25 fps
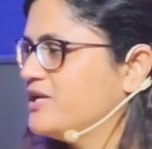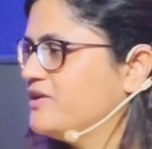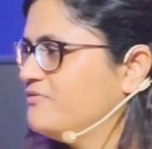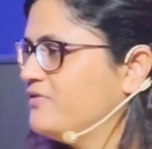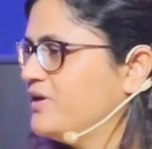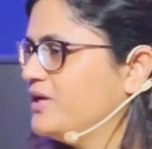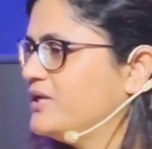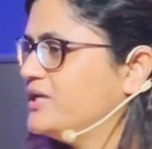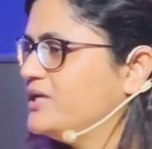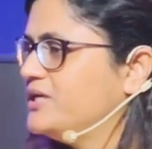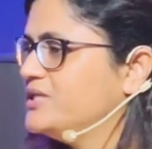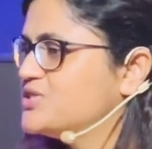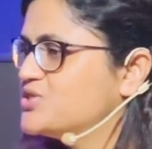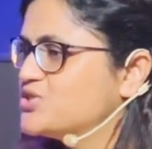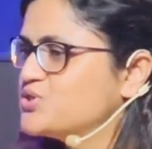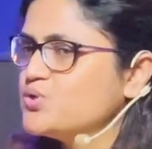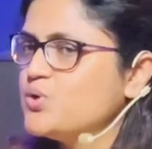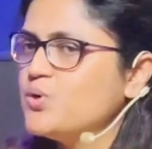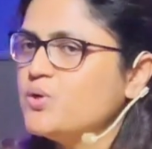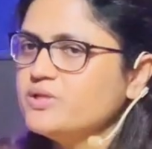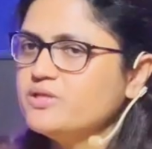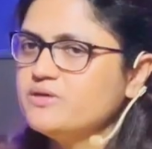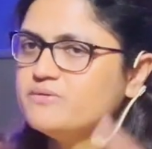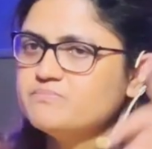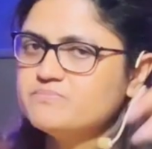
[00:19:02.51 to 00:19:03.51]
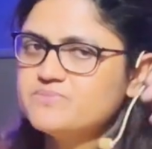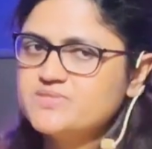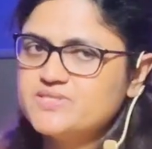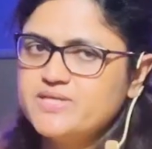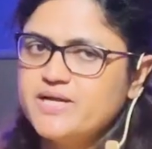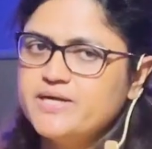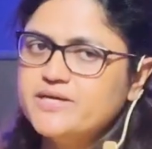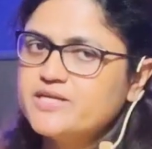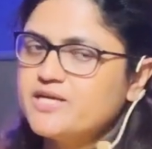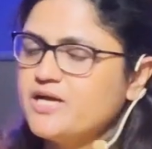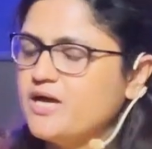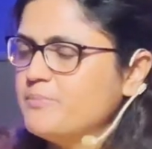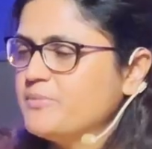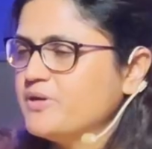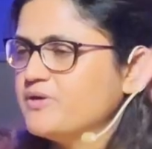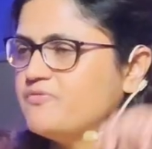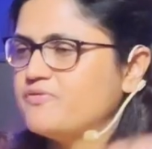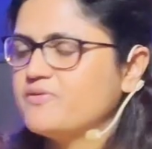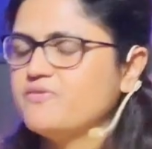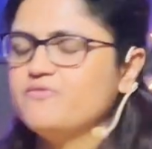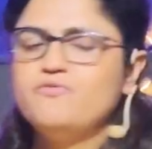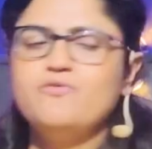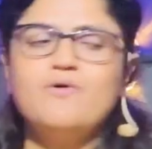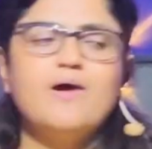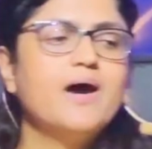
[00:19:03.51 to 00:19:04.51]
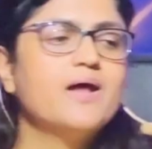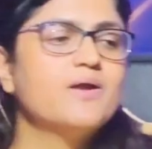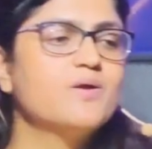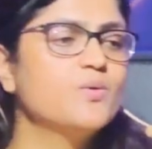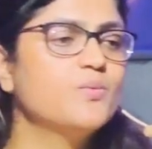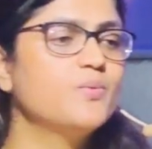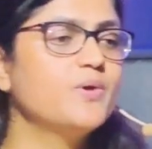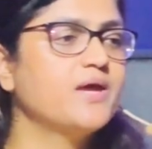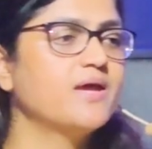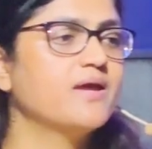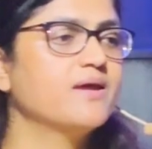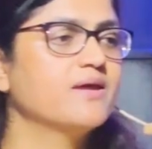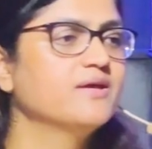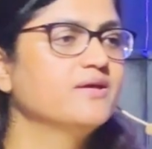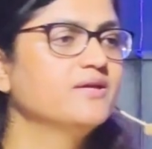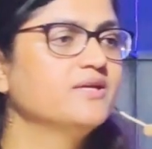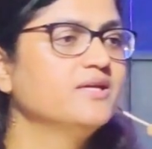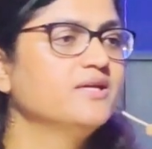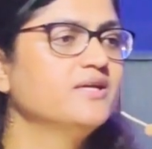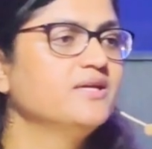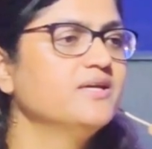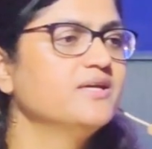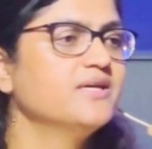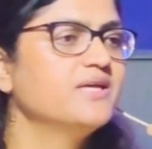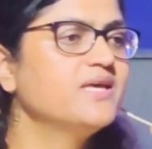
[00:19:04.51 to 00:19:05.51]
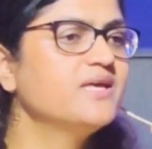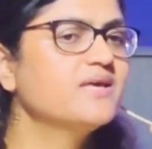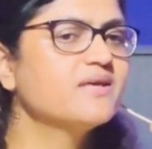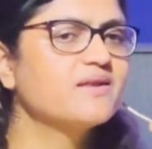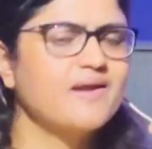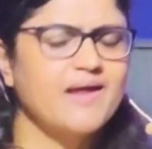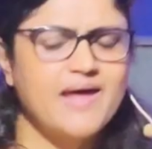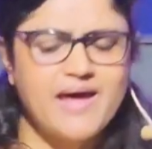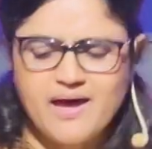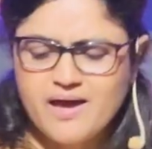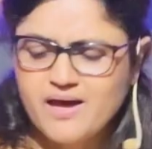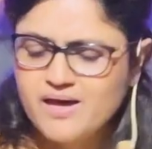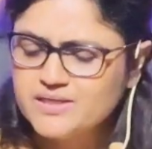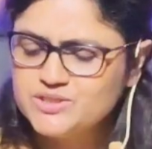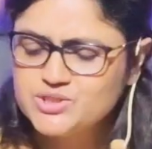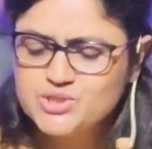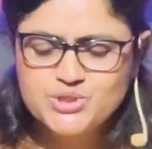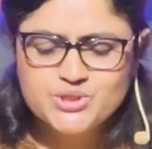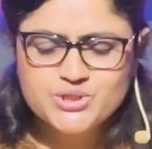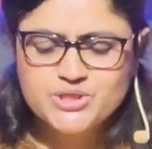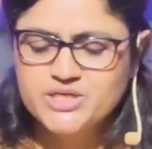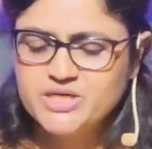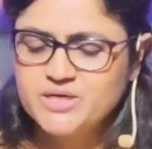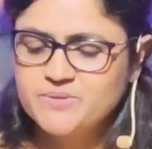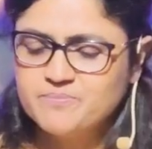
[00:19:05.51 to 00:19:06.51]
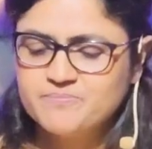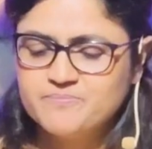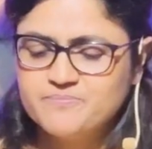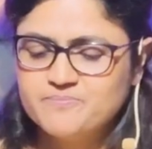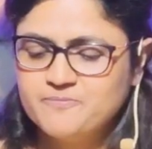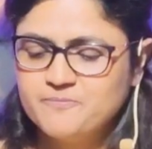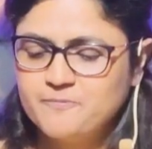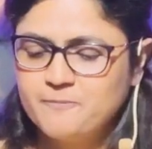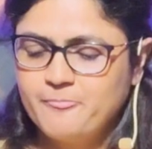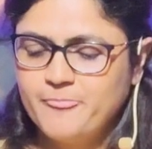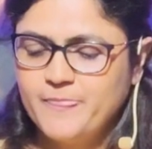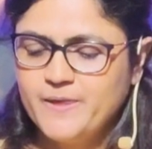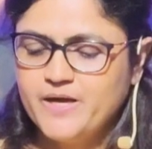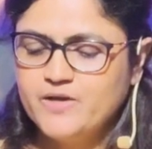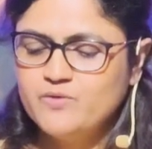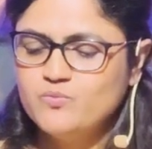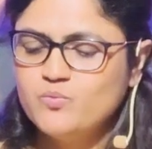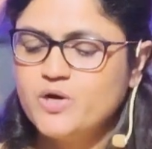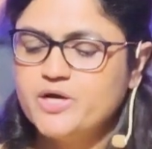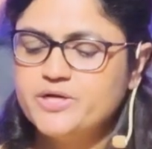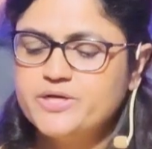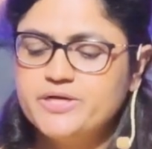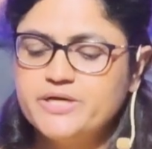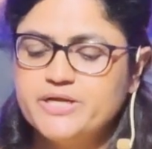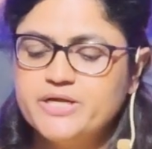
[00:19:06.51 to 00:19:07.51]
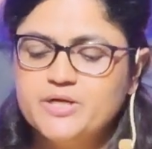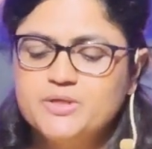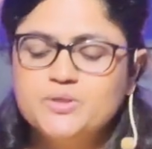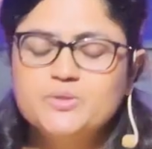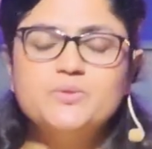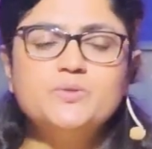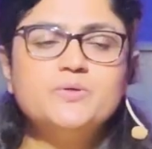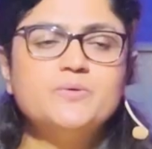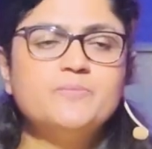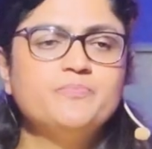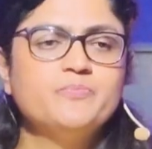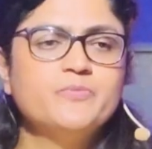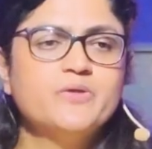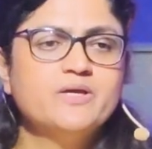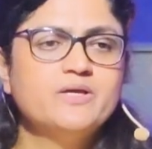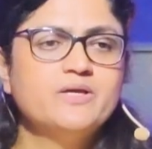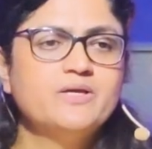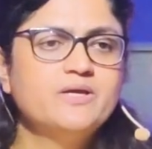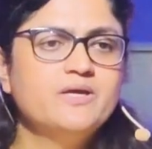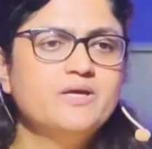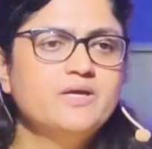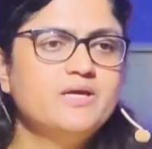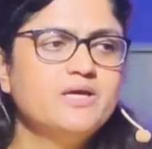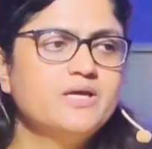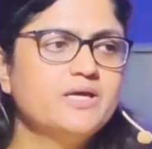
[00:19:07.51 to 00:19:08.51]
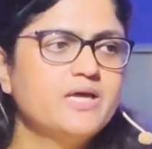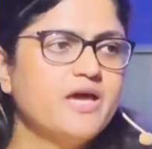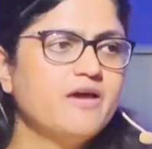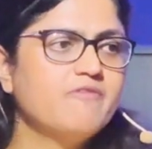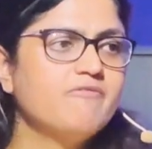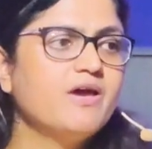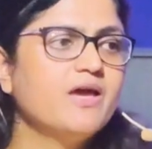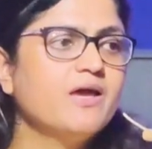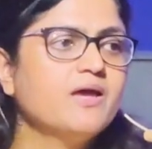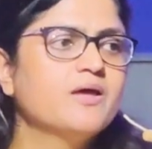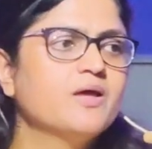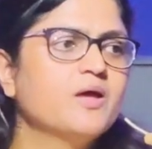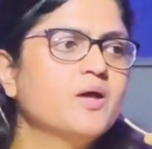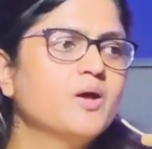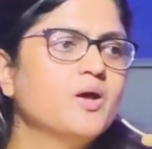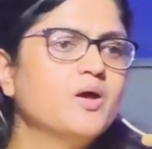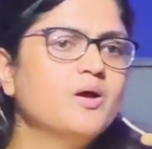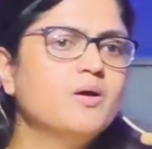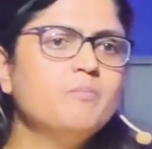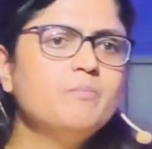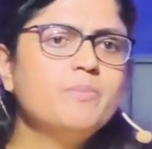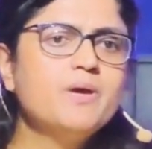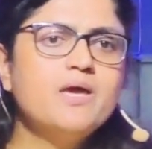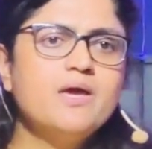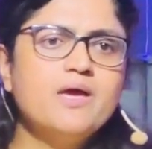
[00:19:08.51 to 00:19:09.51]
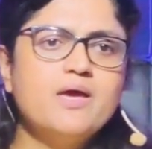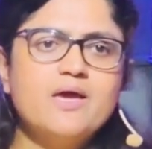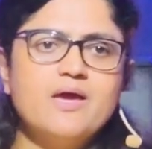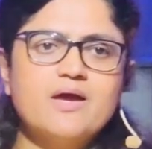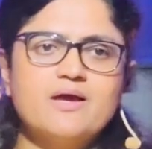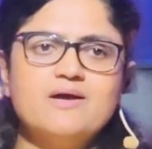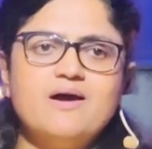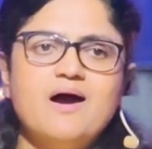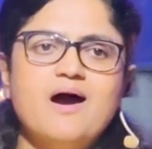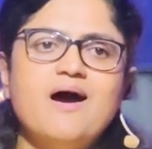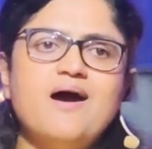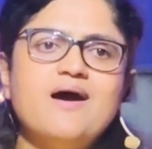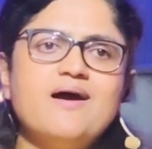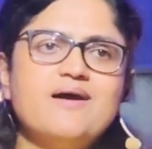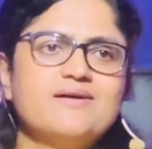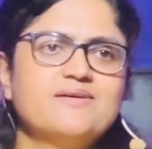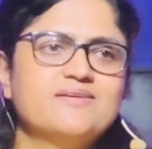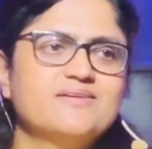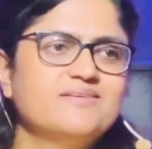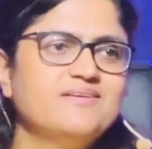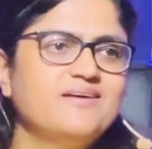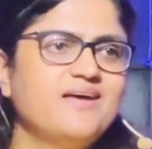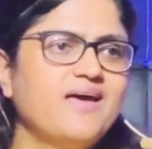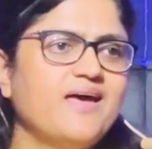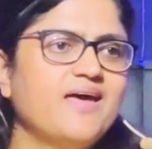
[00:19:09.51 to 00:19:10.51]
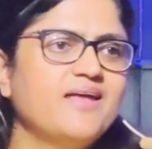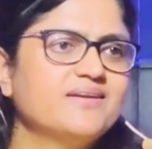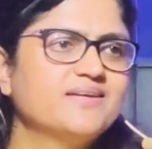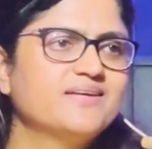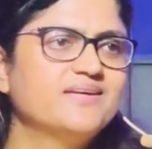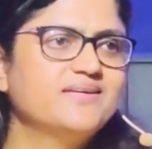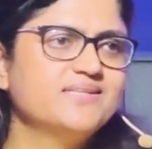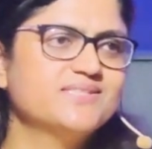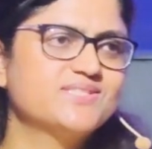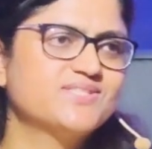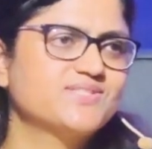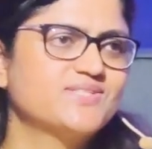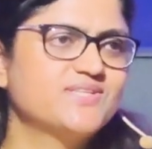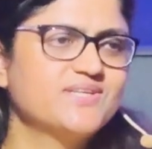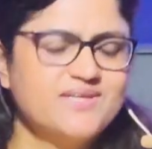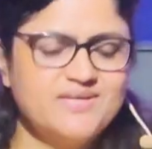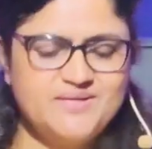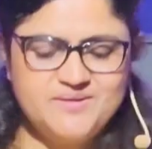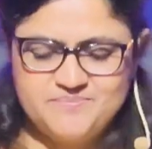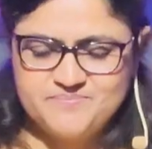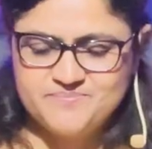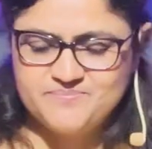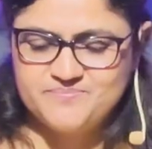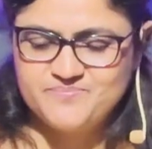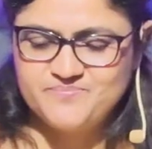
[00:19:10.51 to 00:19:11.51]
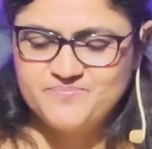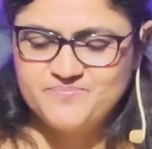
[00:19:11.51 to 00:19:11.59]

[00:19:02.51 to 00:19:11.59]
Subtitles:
And when he saw the son coming from far away, he ran to him. And what did he do? He gave a big hug and kissed him.